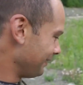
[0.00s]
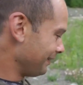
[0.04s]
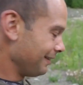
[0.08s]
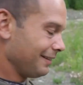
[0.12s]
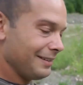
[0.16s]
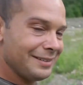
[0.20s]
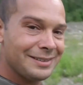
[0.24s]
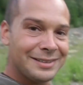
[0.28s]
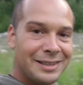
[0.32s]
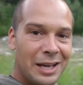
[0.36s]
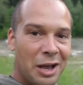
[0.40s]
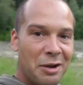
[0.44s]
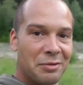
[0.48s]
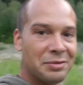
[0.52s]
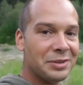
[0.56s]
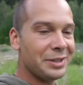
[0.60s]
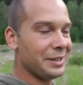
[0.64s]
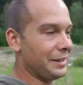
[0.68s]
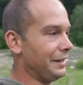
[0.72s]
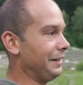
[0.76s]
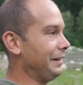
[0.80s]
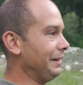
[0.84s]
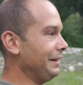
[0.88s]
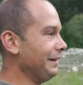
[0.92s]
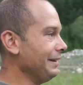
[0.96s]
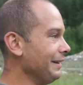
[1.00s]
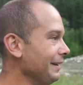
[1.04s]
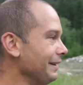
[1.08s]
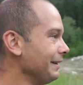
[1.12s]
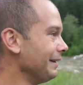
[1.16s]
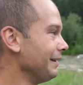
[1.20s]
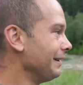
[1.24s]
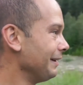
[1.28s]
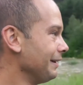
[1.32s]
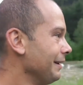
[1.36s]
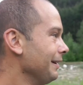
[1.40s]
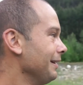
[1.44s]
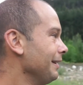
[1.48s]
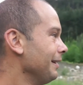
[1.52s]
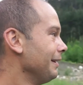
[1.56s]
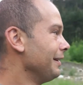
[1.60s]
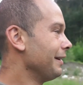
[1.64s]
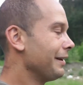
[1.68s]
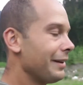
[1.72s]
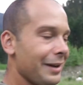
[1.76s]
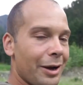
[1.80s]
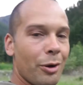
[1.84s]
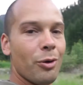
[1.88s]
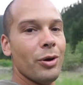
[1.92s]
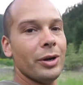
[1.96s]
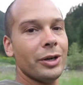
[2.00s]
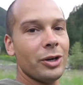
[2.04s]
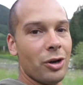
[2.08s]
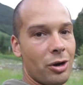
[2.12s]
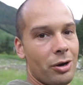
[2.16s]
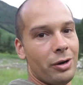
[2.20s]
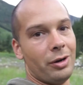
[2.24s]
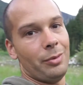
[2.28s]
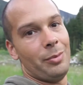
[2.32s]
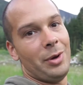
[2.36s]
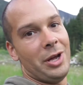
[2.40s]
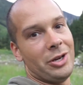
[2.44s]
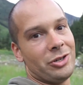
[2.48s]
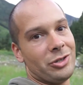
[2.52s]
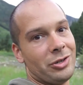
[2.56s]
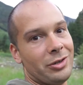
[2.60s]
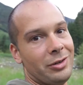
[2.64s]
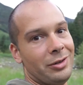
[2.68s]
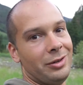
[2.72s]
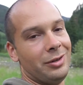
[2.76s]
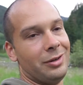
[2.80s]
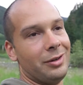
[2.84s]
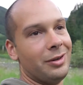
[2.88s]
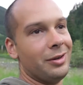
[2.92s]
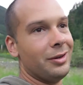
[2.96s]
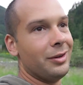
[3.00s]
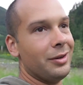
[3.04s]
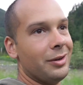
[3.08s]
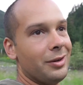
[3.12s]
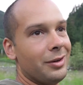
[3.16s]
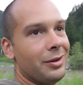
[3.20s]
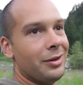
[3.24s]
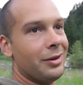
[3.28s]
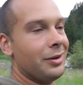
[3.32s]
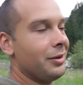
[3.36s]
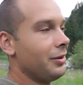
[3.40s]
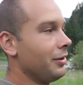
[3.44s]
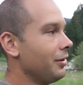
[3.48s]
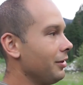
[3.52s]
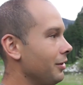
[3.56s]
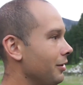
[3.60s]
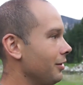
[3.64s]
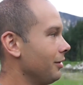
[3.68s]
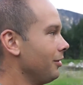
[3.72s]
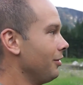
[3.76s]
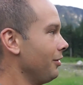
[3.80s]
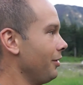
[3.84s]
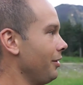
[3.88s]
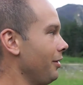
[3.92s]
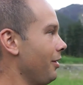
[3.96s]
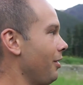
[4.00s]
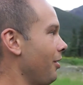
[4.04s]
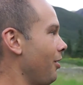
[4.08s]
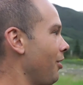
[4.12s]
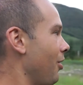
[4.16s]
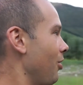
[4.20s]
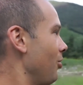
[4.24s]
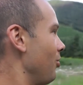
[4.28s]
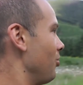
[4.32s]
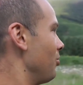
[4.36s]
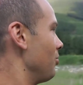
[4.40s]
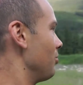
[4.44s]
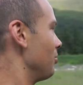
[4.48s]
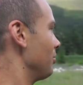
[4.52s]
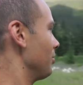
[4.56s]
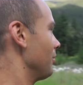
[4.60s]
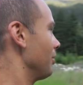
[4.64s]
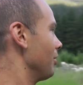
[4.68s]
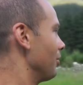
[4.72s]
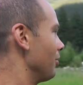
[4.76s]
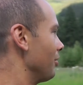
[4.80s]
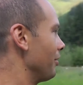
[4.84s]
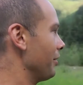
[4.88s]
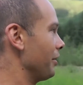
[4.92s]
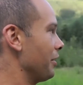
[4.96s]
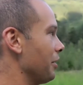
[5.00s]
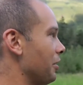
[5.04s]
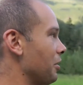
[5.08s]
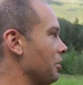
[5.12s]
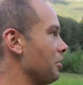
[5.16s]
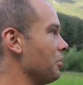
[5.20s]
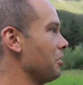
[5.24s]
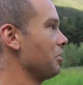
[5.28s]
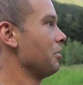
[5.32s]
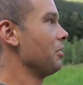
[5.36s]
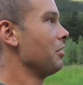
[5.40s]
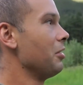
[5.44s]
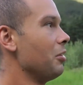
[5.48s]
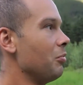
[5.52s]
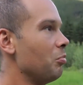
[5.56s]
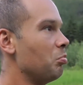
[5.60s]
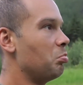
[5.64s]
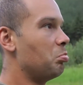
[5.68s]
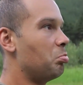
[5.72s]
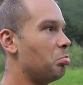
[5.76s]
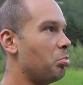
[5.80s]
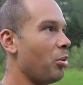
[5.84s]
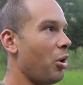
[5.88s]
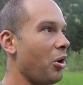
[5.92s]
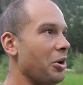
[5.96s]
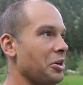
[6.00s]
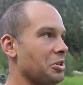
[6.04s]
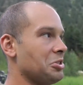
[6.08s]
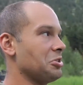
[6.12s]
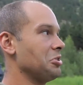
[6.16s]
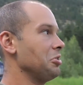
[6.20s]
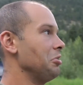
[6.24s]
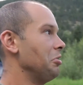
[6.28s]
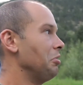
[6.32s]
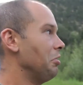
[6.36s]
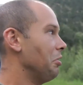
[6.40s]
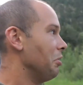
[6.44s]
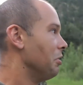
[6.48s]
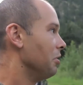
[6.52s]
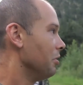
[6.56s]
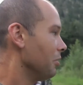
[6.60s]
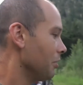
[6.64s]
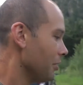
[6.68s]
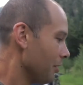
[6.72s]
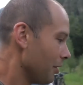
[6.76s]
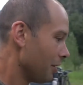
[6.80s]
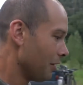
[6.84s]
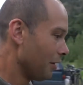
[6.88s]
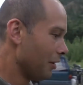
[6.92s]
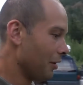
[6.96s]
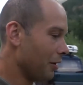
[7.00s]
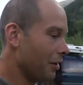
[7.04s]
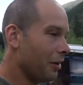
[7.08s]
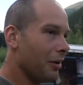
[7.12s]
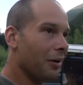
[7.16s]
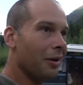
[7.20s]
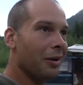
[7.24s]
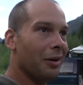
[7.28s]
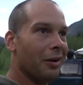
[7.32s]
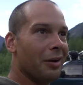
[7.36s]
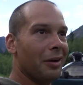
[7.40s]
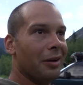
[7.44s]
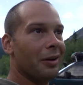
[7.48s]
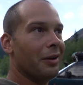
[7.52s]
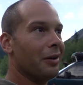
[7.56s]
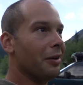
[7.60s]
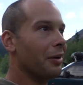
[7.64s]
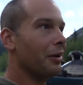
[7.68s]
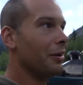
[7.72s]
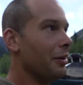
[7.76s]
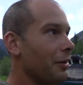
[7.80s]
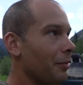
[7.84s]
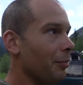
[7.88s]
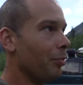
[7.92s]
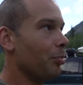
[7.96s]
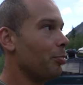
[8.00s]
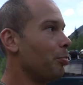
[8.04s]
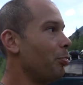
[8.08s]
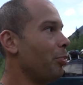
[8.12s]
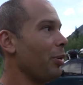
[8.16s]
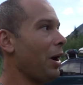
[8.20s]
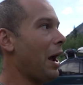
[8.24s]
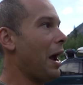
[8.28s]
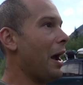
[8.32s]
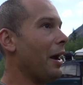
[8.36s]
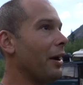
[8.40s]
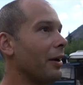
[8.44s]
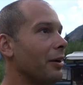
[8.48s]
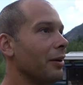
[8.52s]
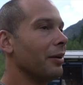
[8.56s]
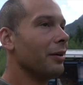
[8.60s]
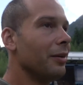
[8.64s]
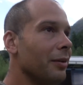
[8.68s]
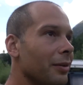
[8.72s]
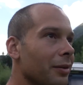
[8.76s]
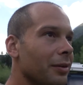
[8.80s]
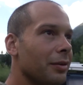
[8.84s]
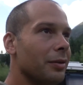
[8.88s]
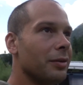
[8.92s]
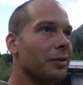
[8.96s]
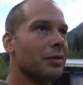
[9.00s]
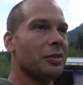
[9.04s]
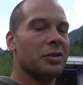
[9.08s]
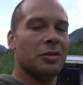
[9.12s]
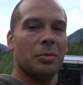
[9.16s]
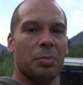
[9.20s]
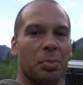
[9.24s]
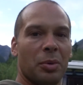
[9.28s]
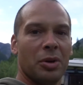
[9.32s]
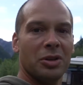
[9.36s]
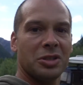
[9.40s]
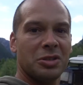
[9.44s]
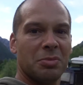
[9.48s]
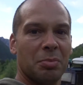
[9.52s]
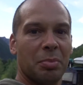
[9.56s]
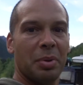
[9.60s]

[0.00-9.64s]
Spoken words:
it's covered in it. Now I can't imagine like a whole like bison pack, is it bison